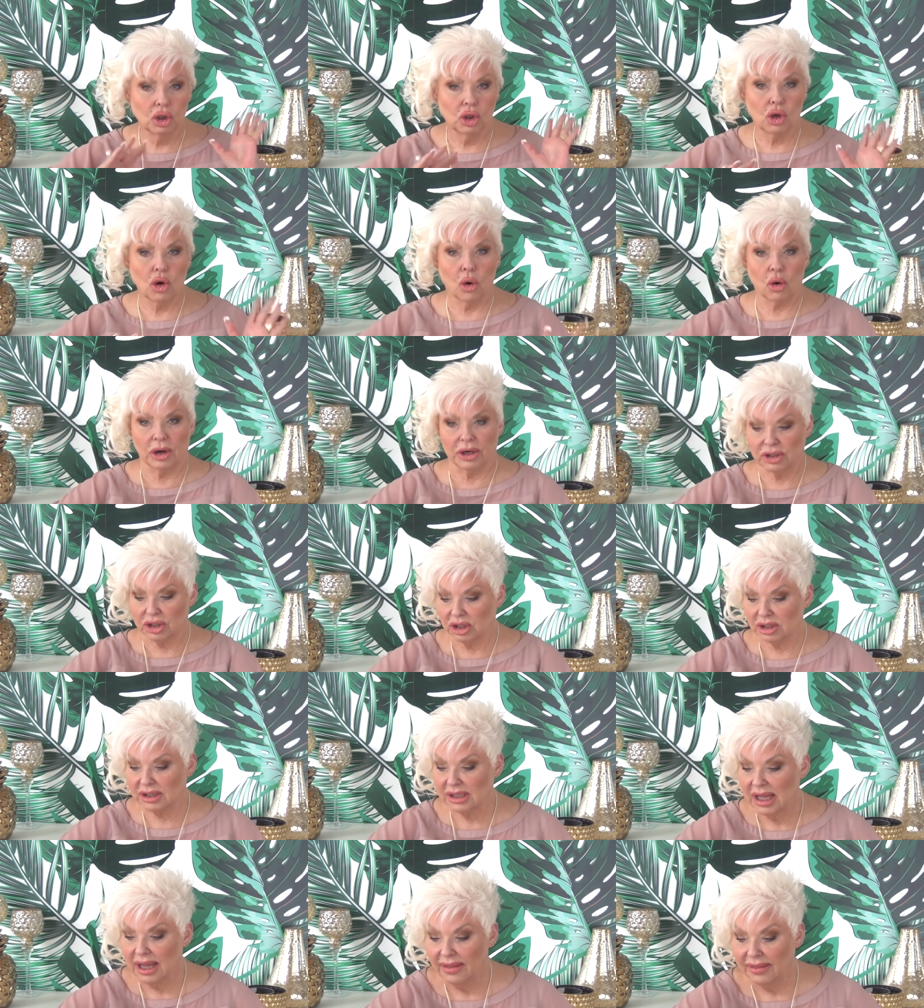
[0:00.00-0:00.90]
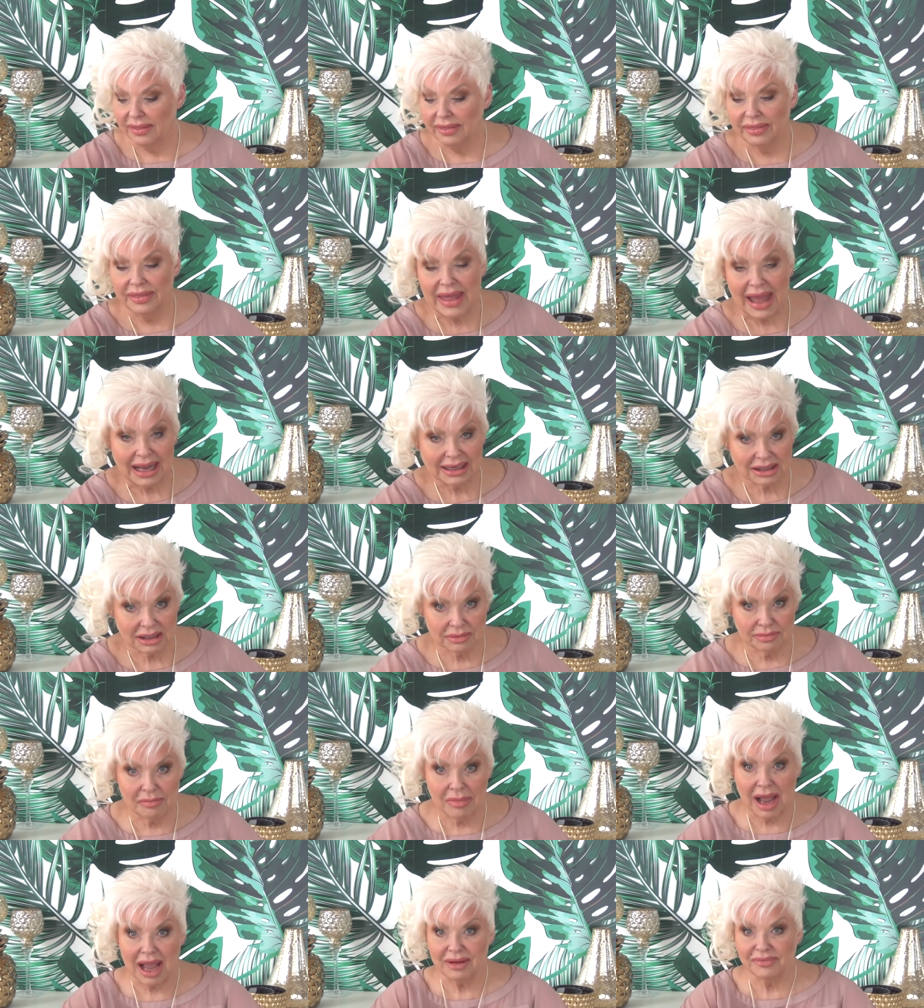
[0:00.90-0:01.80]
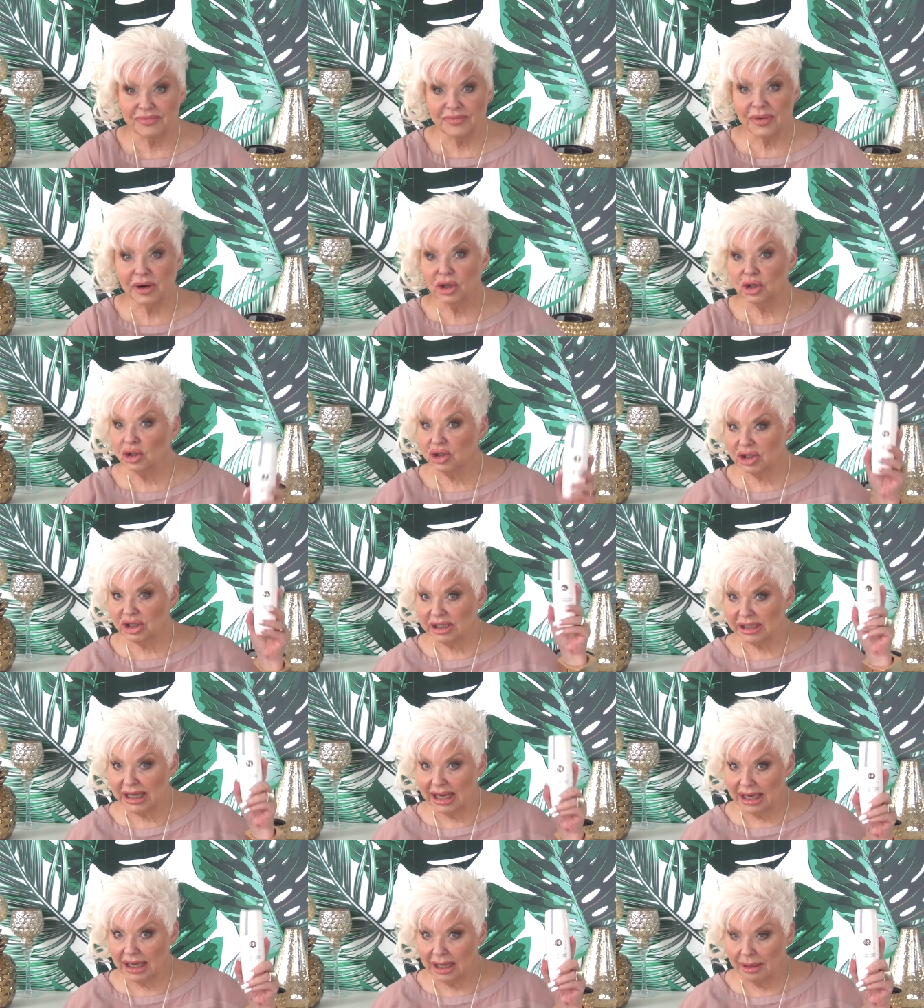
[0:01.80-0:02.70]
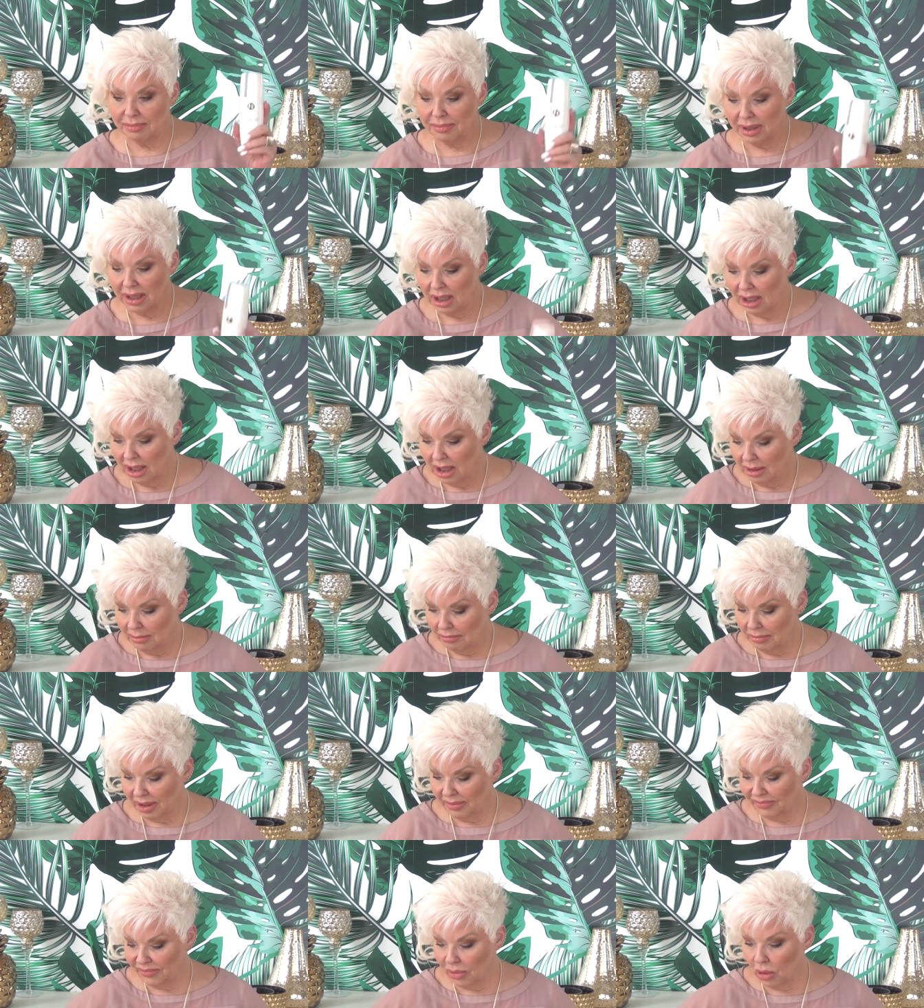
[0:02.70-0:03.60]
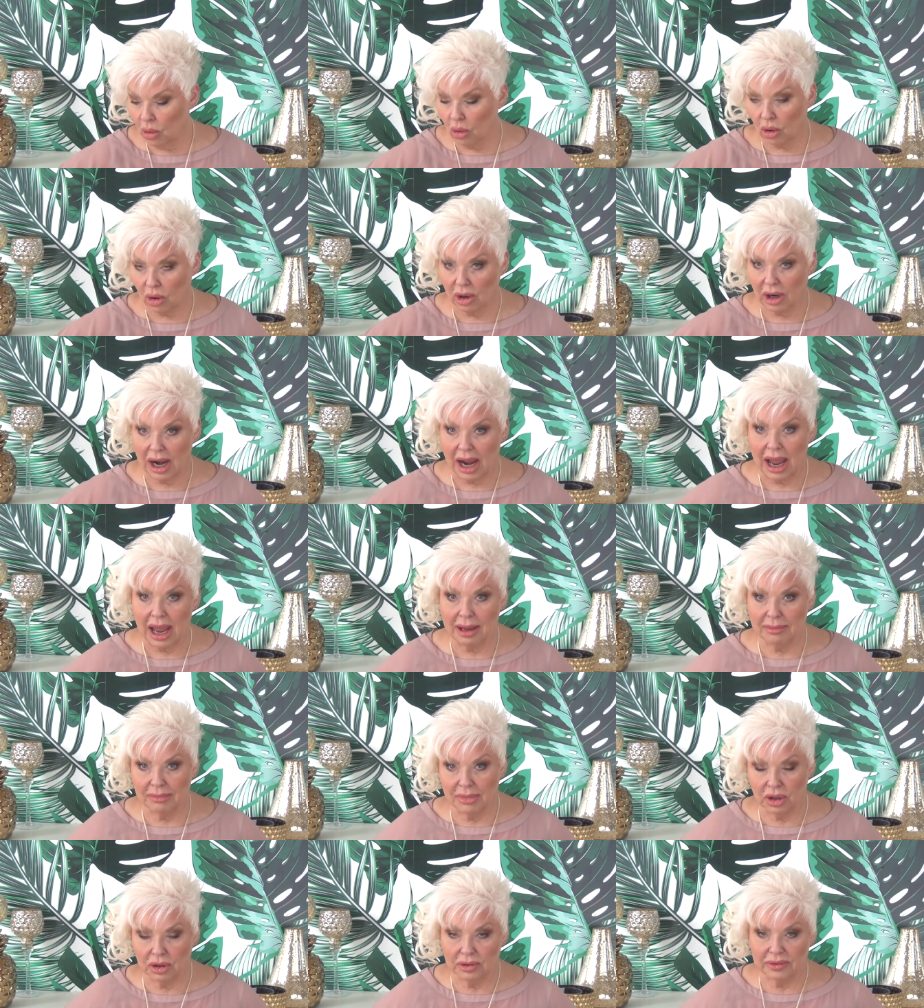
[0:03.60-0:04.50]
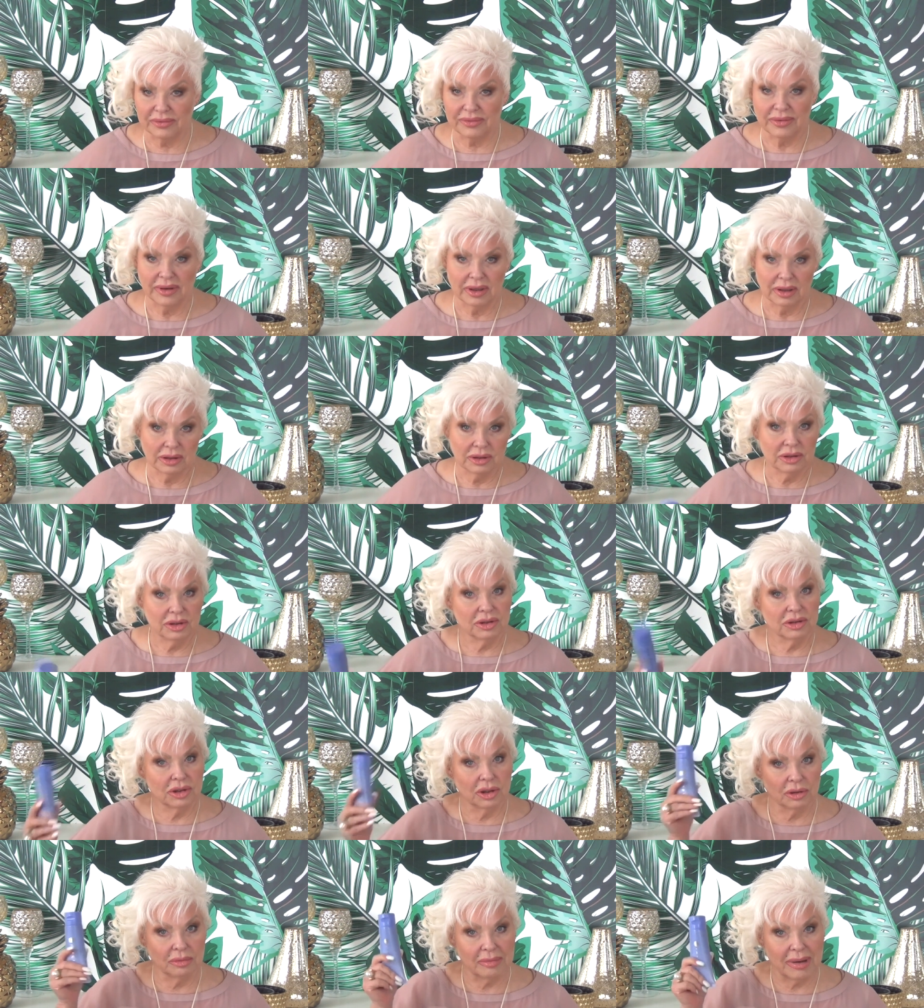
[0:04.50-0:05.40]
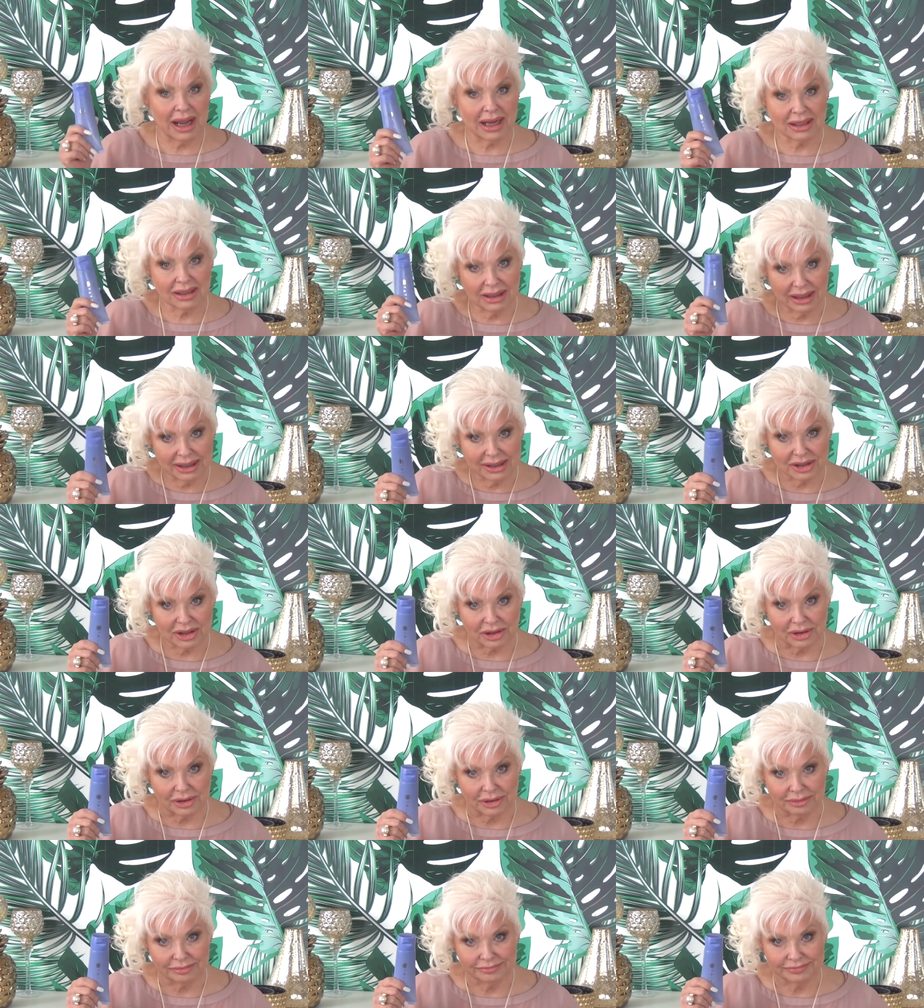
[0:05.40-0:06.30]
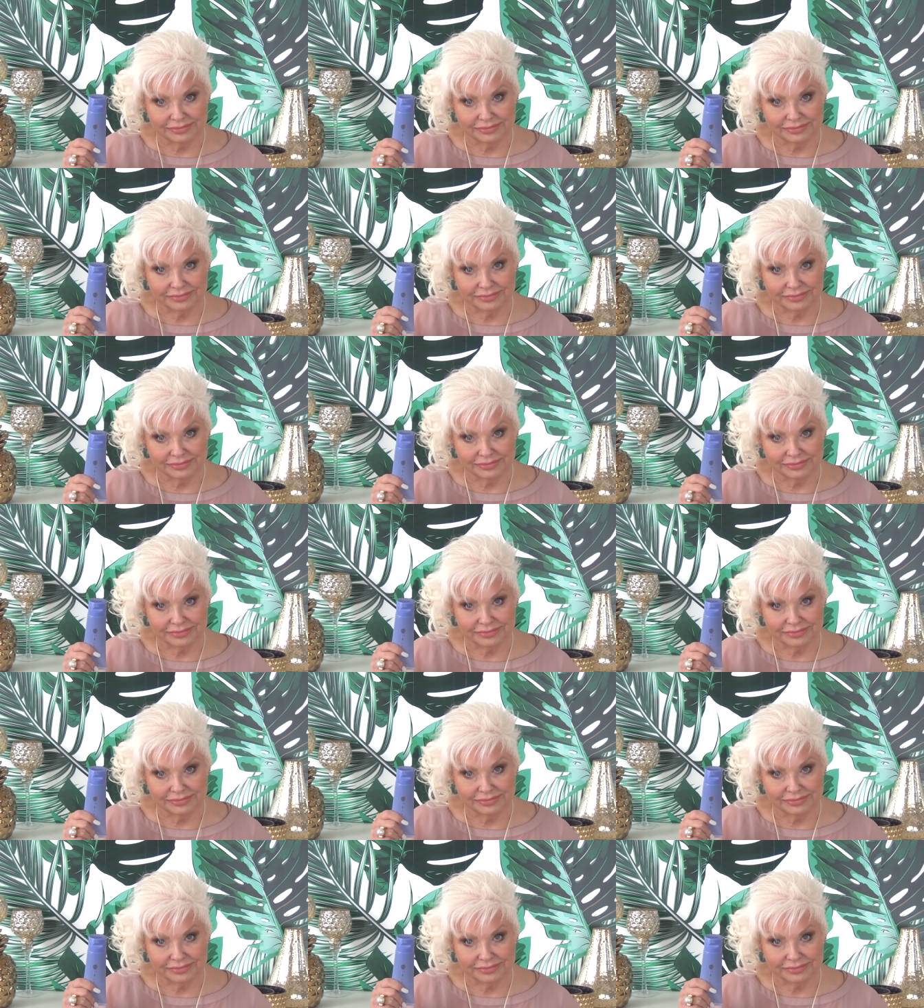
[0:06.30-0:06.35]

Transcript: Gorgeous. That's my first step before I move to my cleanser